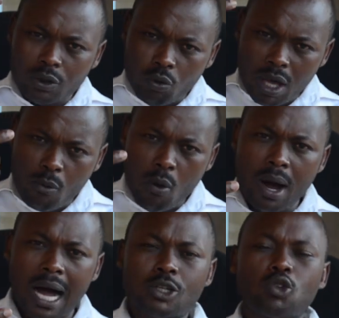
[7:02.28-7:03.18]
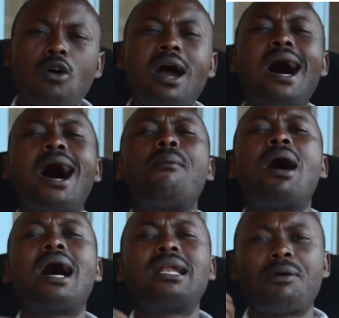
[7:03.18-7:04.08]
twebwe ubwacu
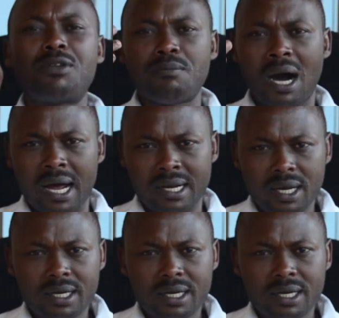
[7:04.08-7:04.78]
nk'abana b'Imana